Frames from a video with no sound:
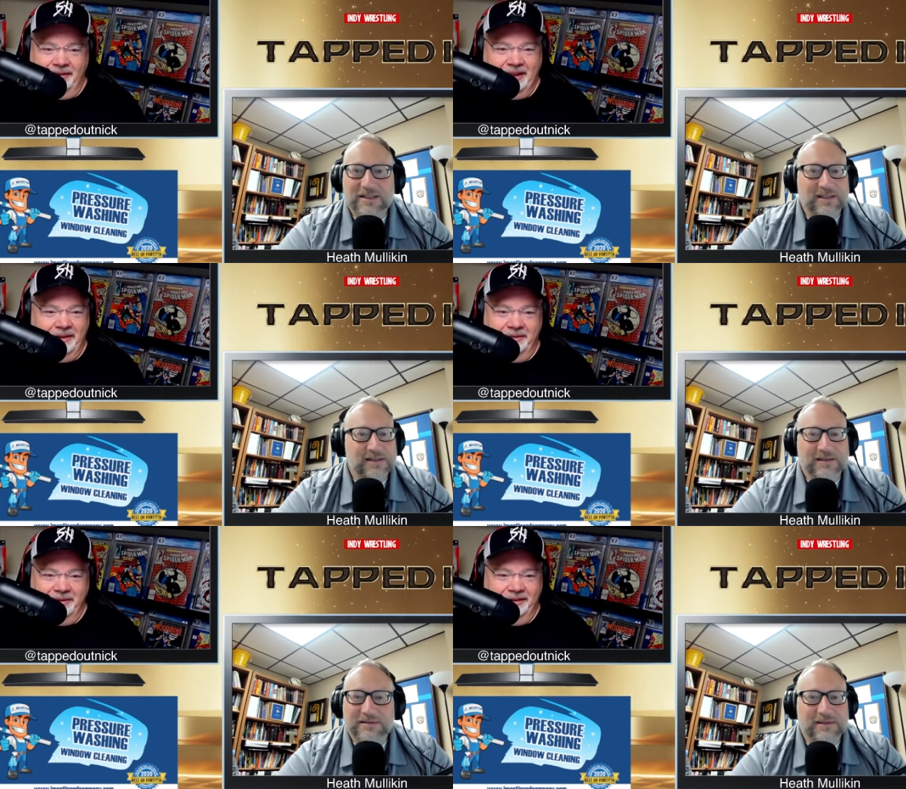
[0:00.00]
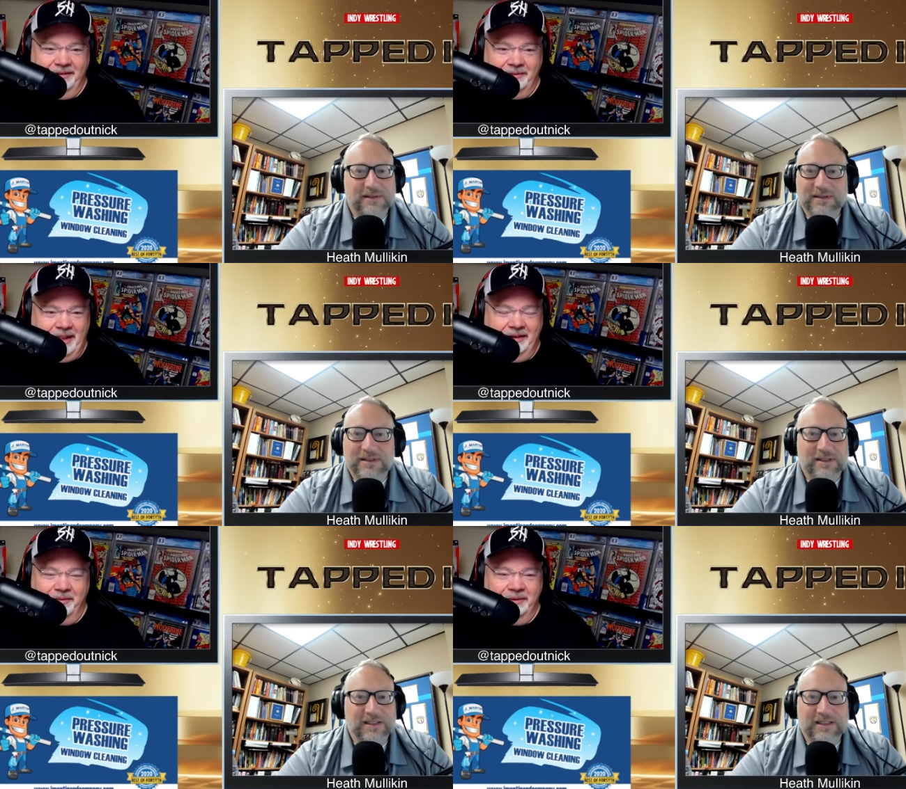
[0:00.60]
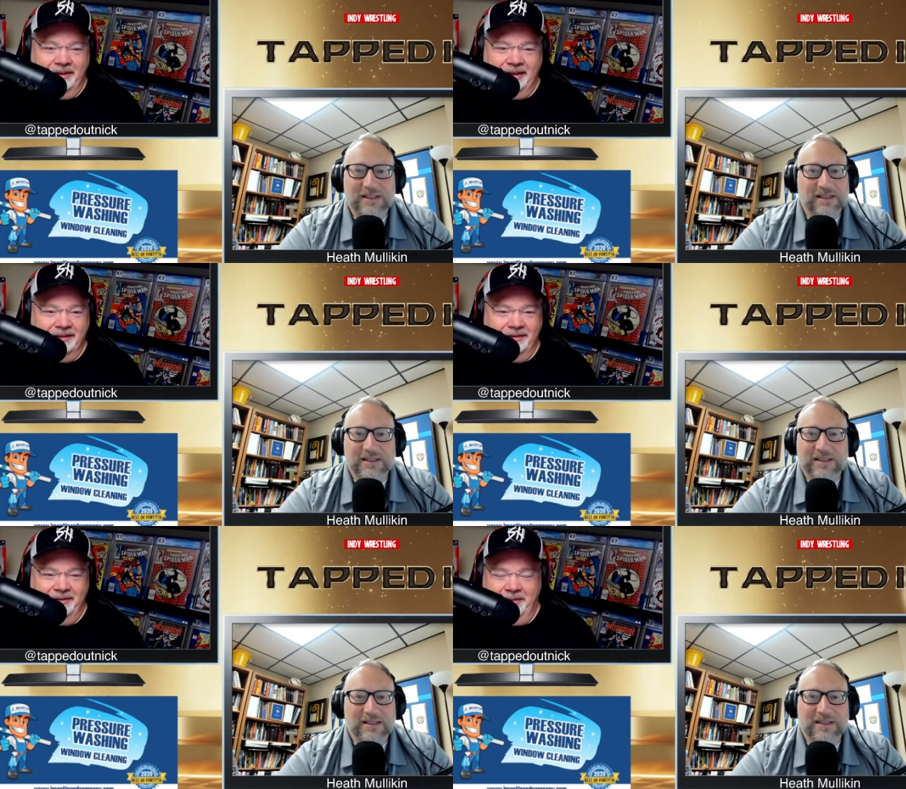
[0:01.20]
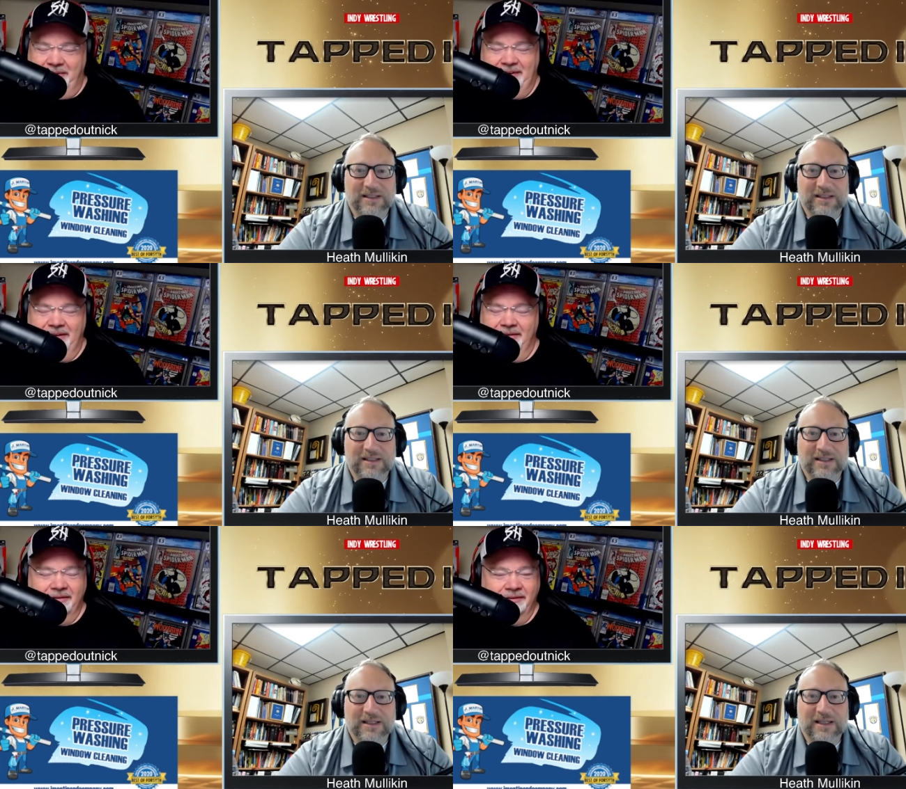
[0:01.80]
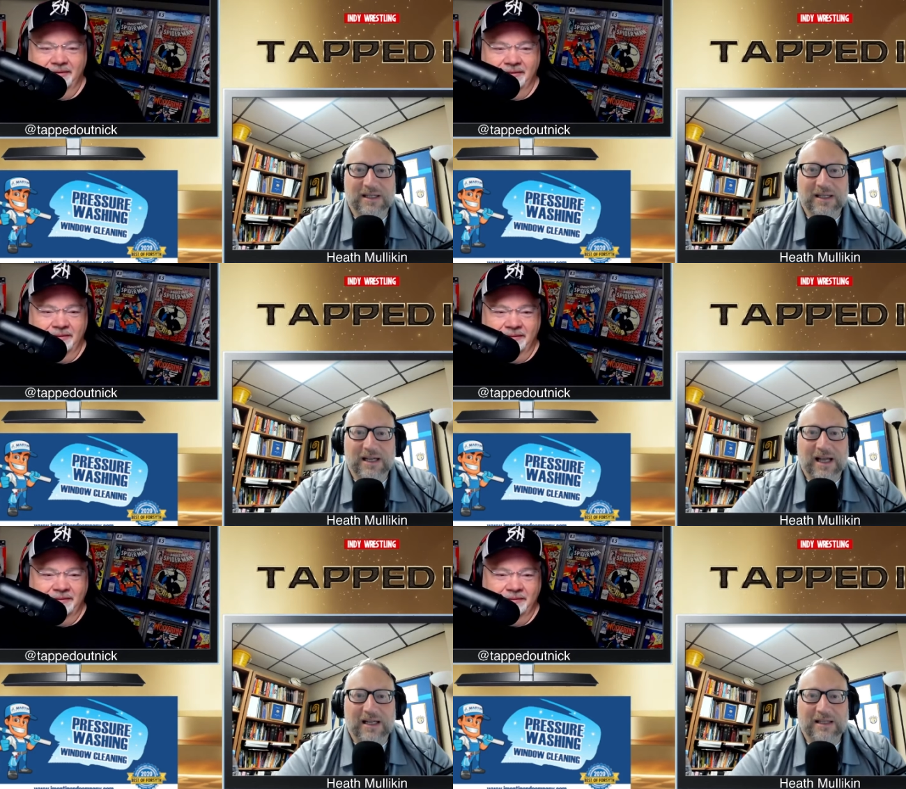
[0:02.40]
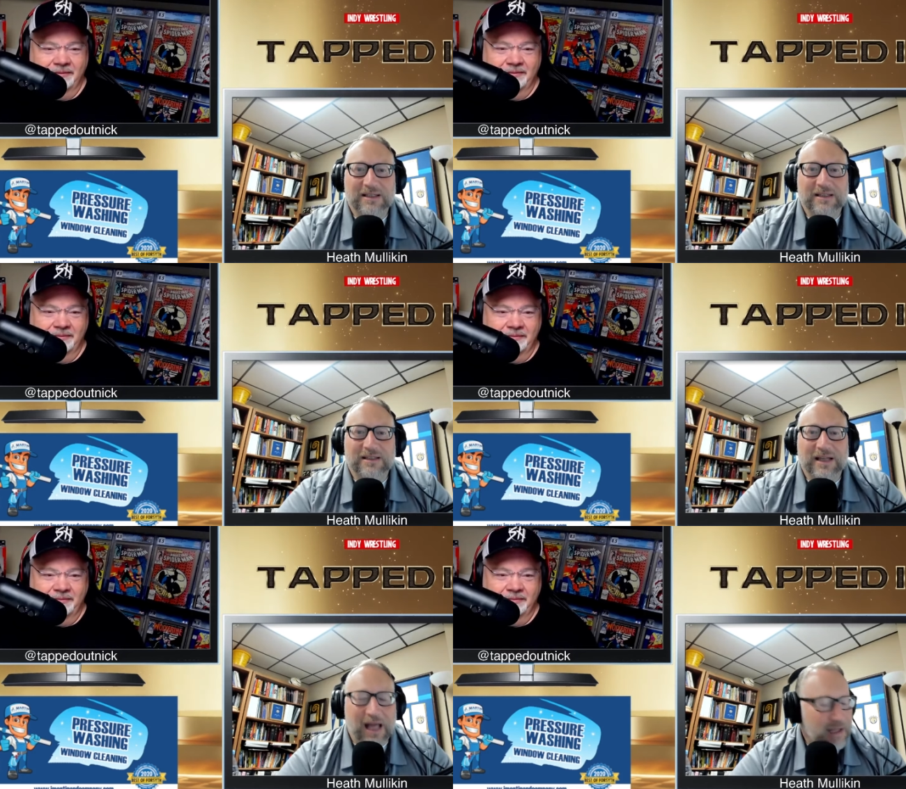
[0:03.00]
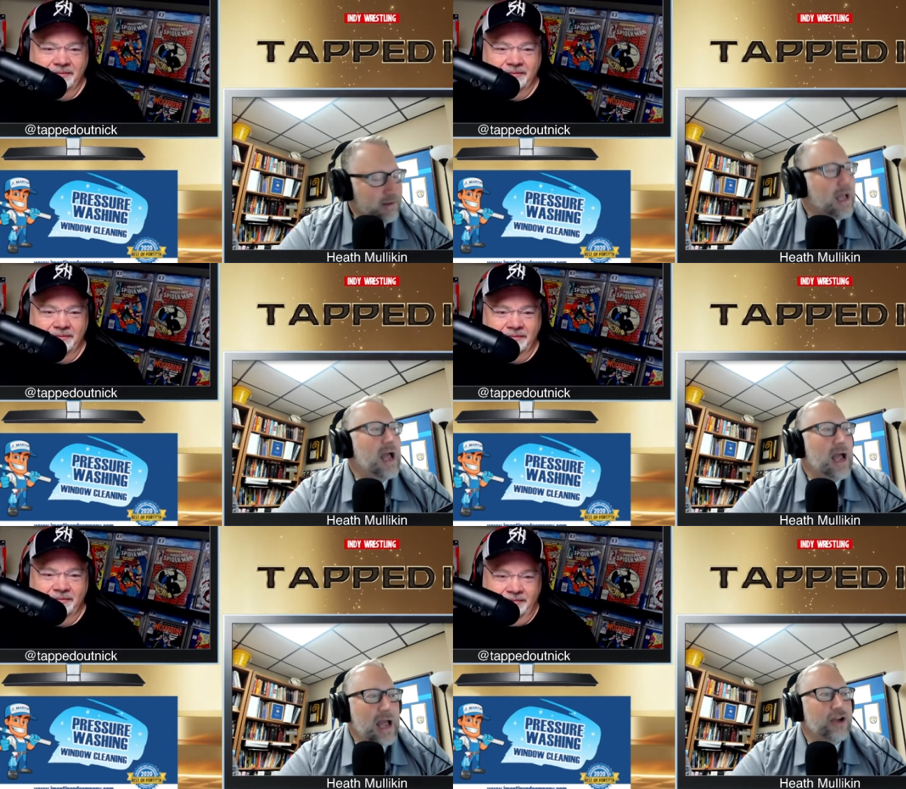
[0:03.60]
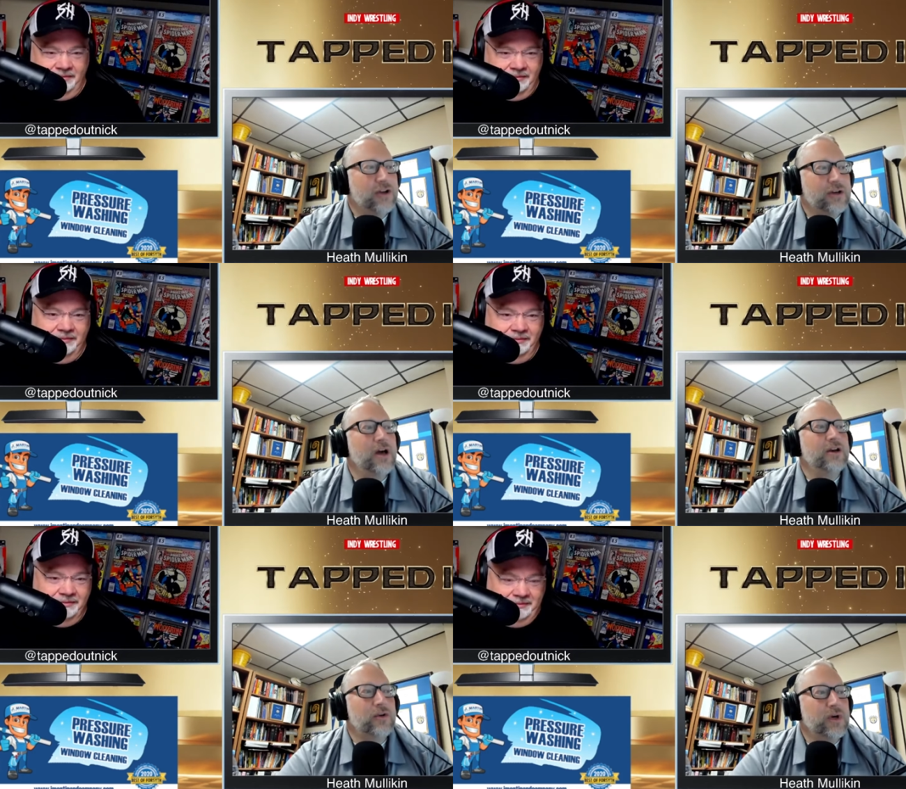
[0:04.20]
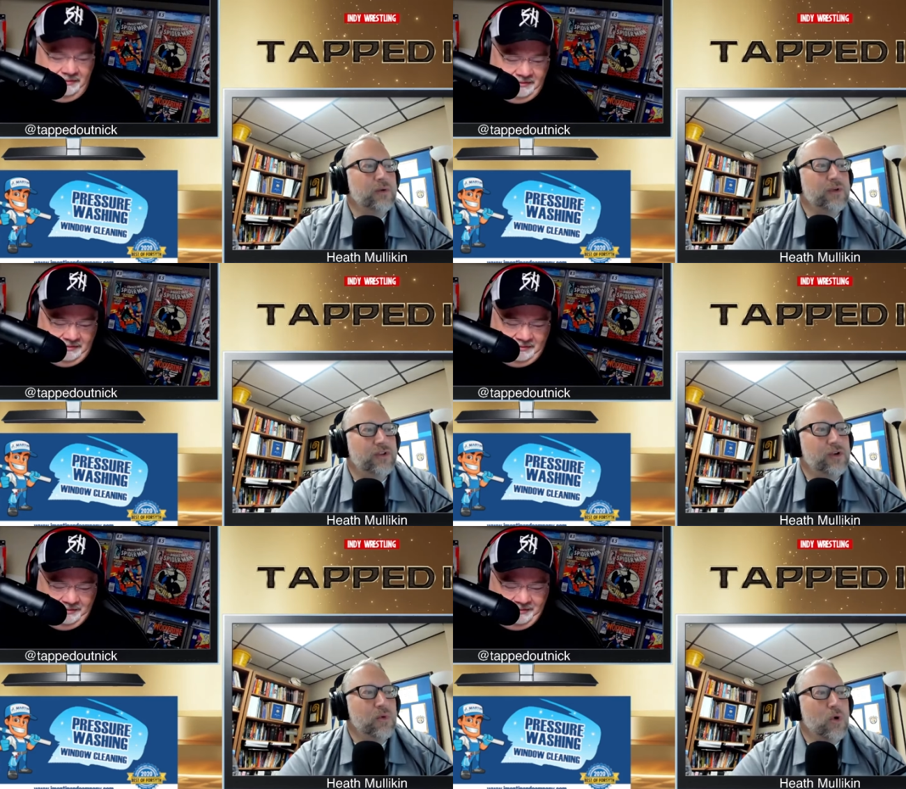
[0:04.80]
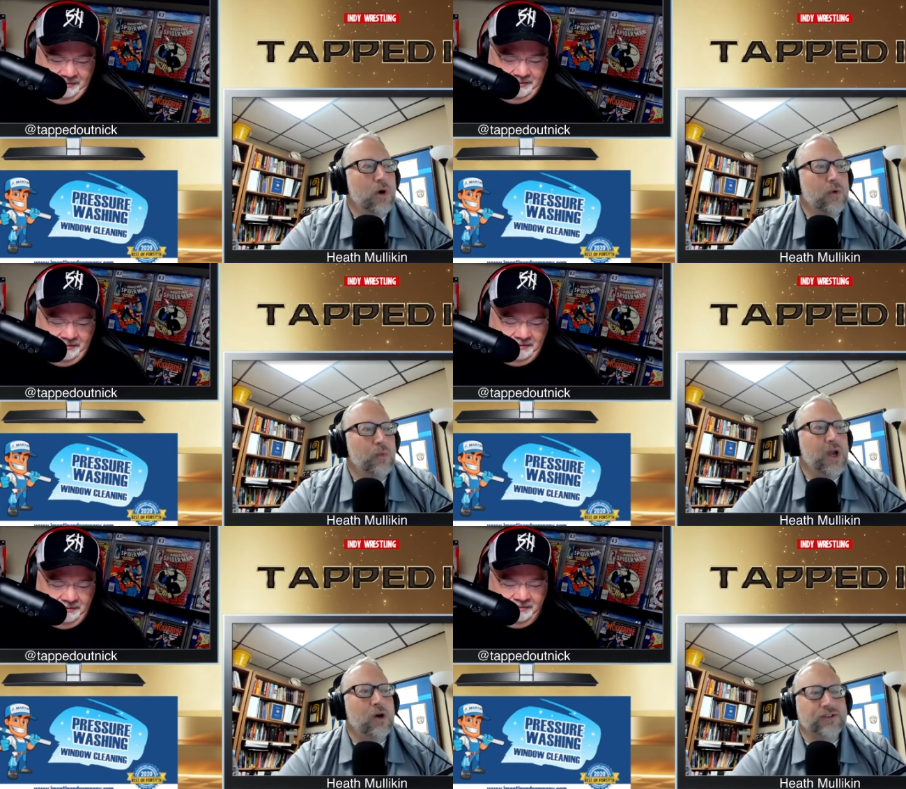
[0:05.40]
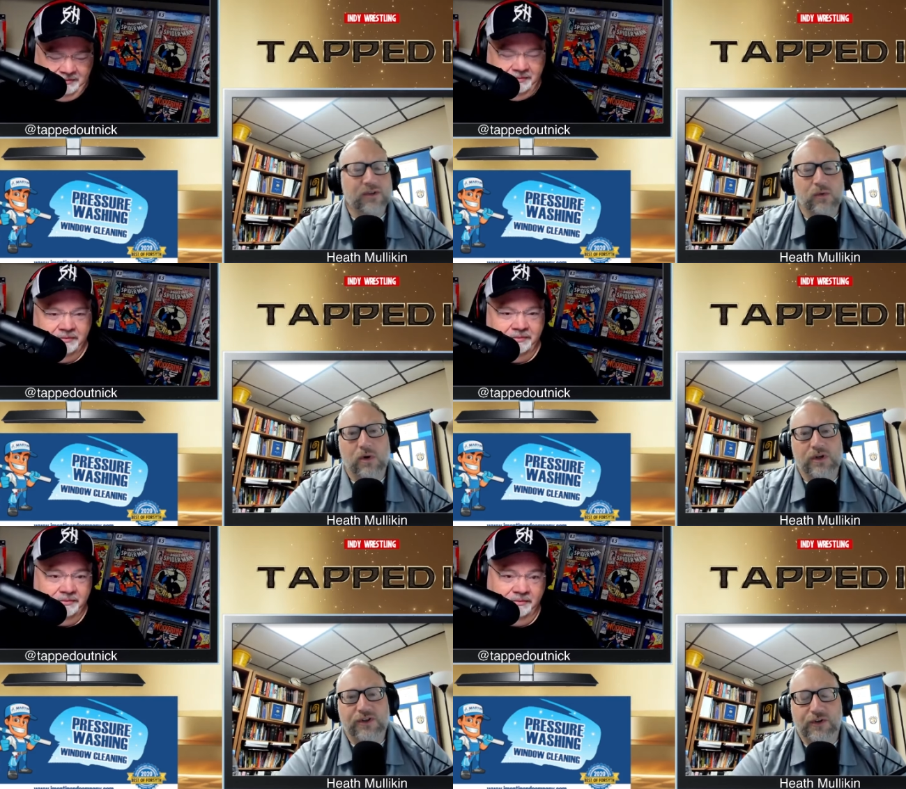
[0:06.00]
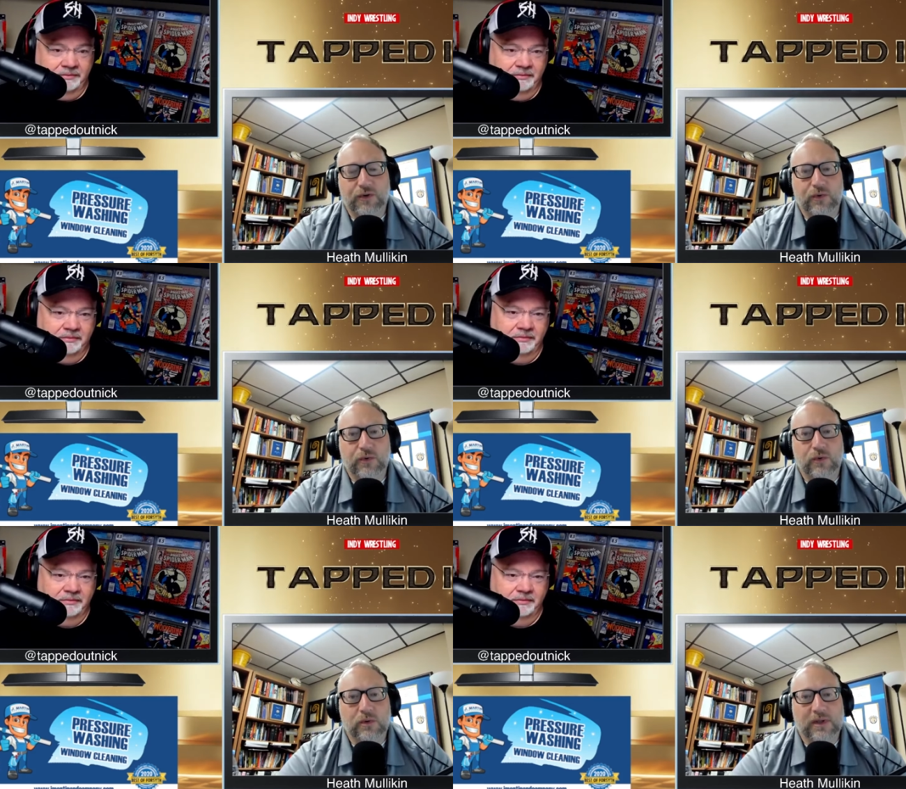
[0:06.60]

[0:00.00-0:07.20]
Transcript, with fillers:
Speaker 1: you know, right in their wheelhouse, so they'll be fine.
Speaker 2: I I could not agree with you more. We also want to